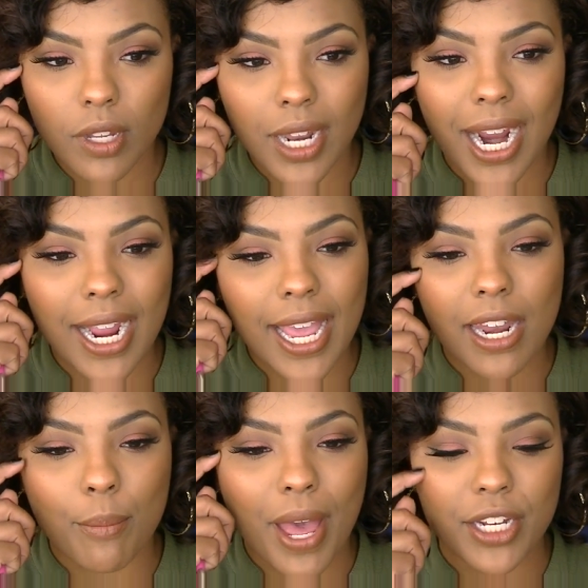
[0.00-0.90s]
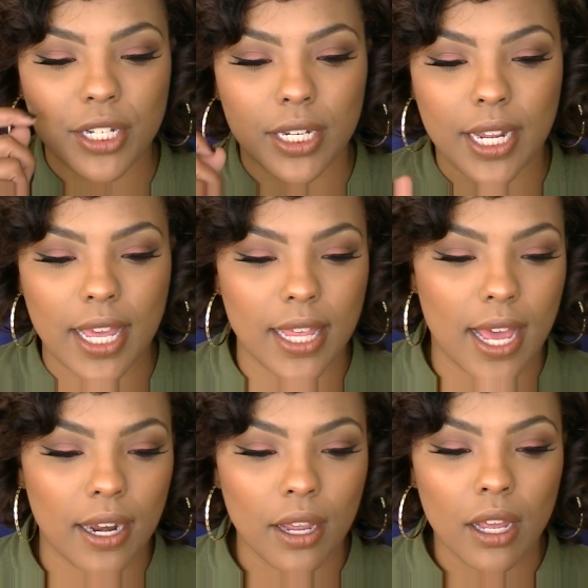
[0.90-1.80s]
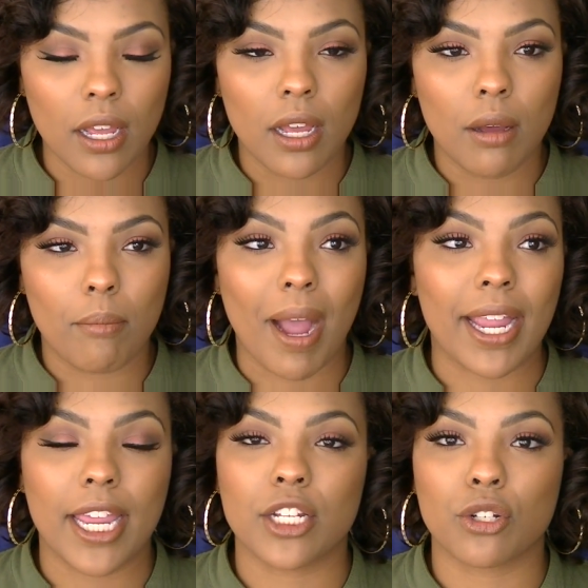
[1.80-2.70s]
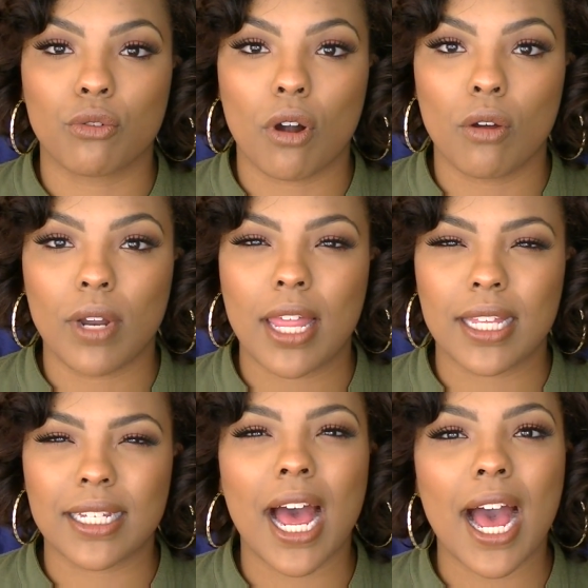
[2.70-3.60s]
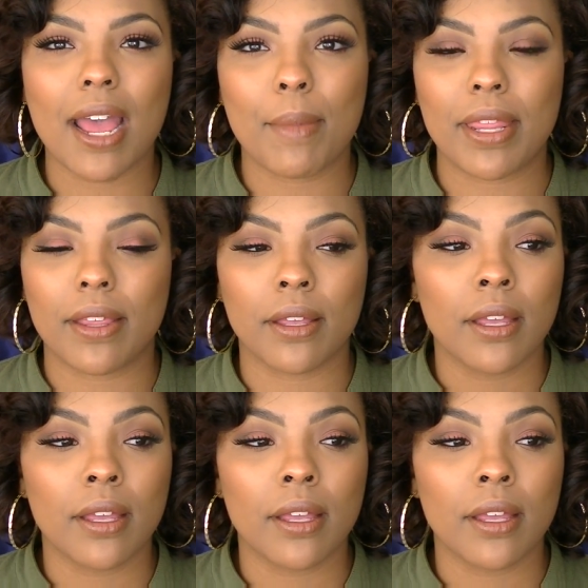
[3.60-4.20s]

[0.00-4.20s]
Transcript: Like, I can't imagine the day that my kids are grown and the time and